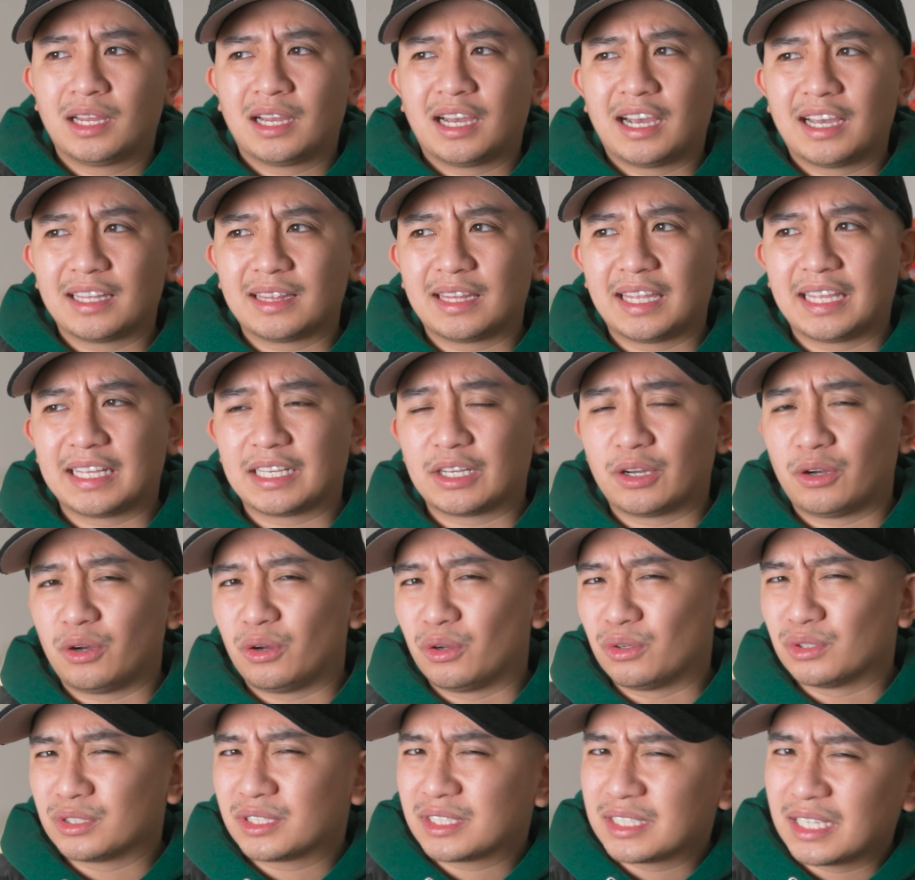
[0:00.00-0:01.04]
I think
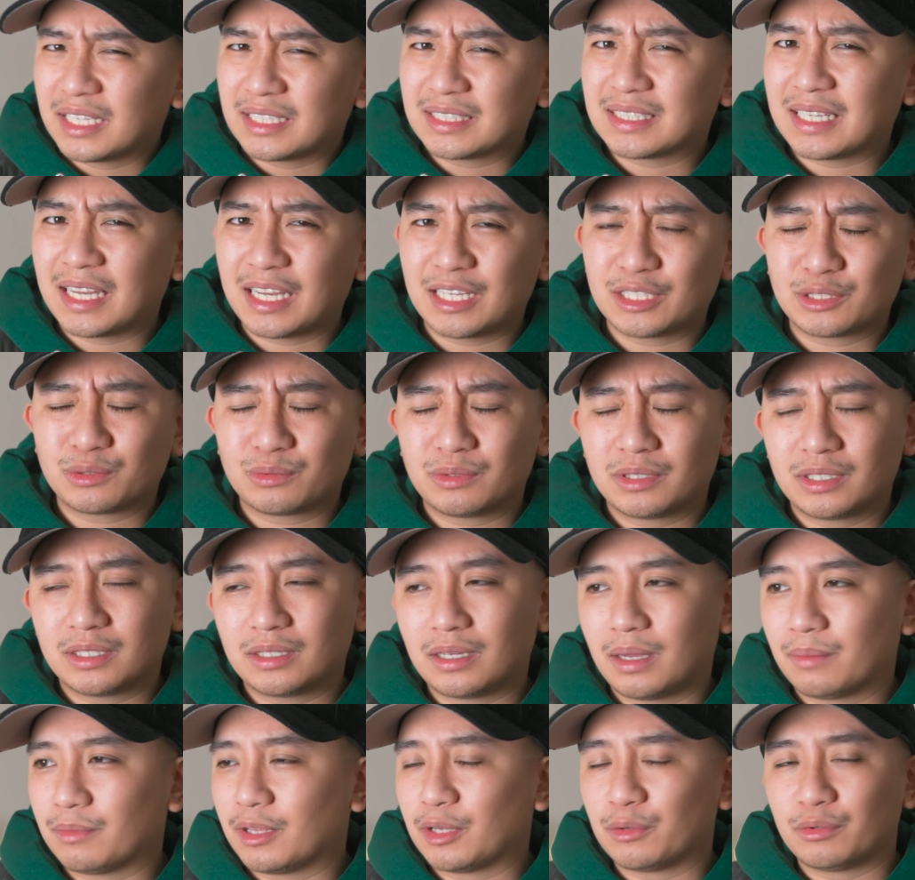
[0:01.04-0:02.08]
All Saints has one.
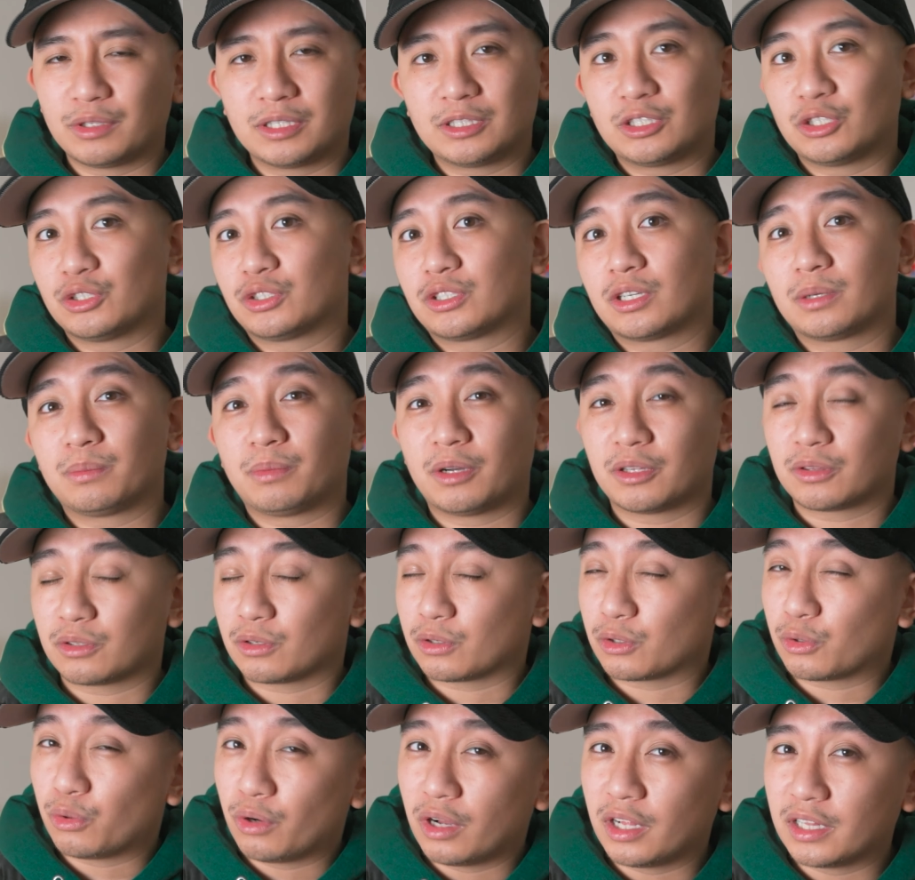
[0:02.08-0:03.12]
I'm not really too sure about their
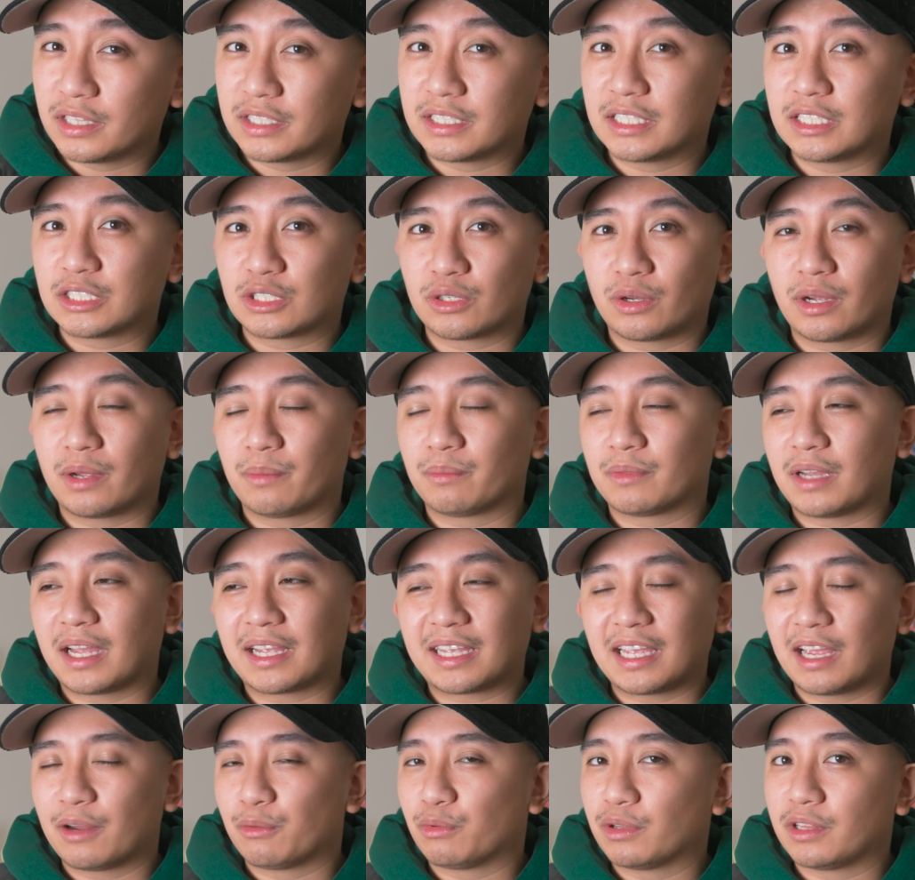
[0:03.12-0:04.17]
quality, so I
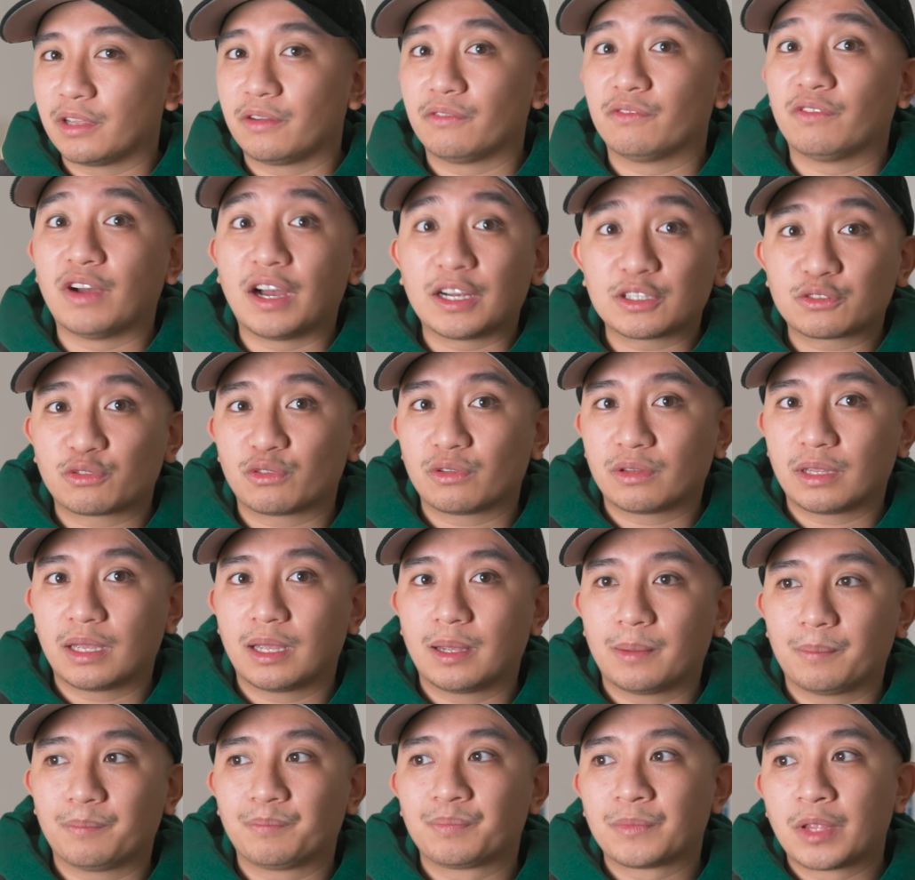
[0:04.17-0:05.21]
can't really vouch for
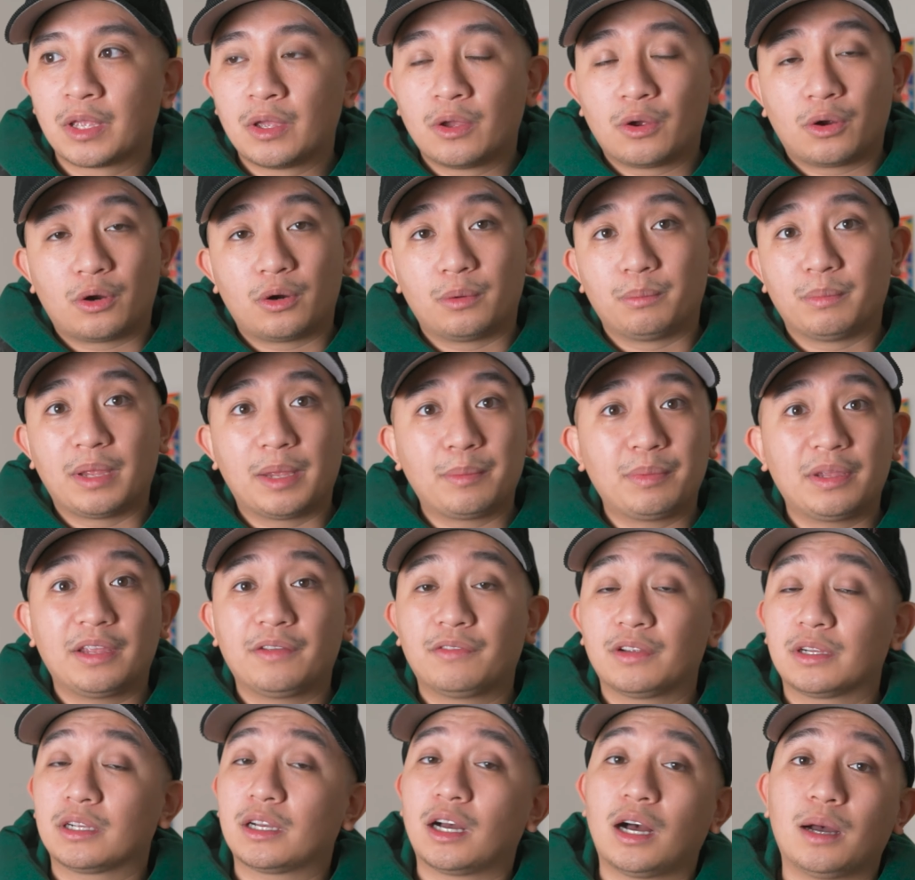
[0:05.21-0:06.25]
them. Or maybe
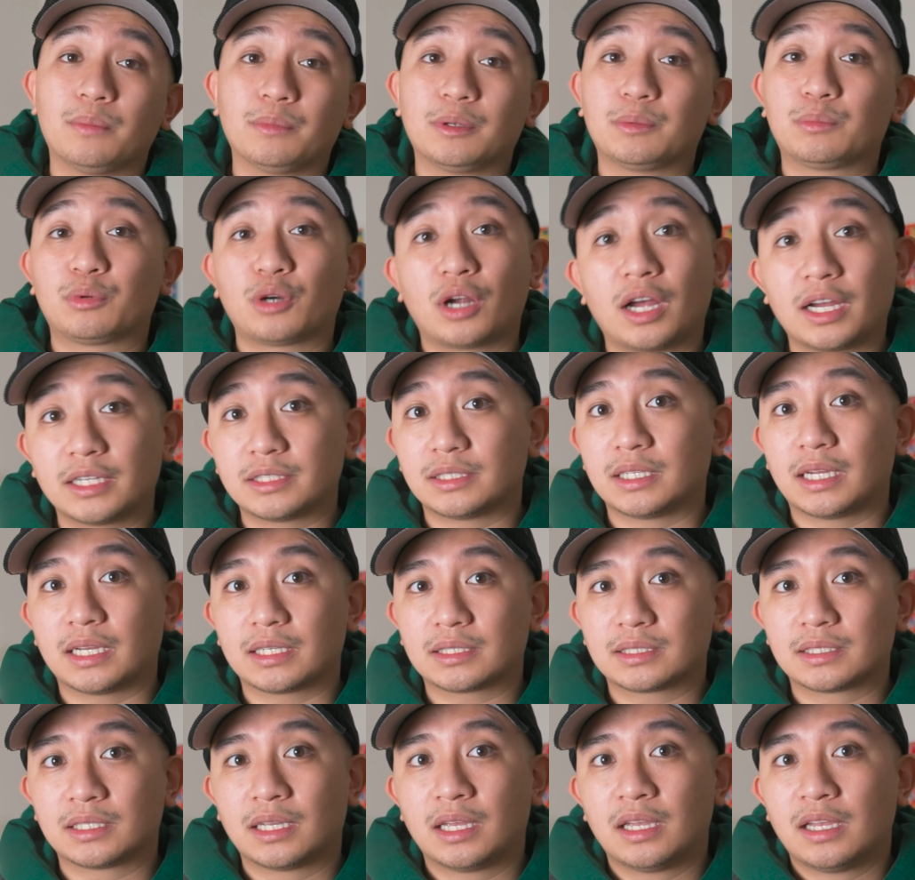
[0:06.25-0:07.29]
even Common
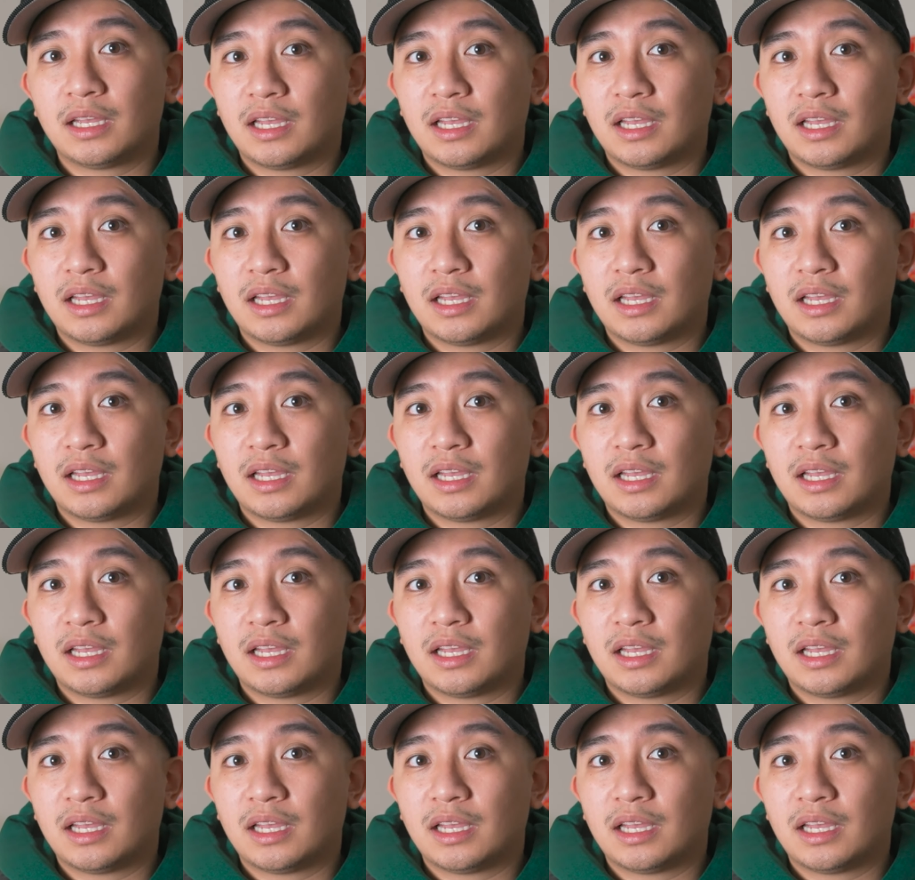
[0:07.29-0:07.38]
Projects.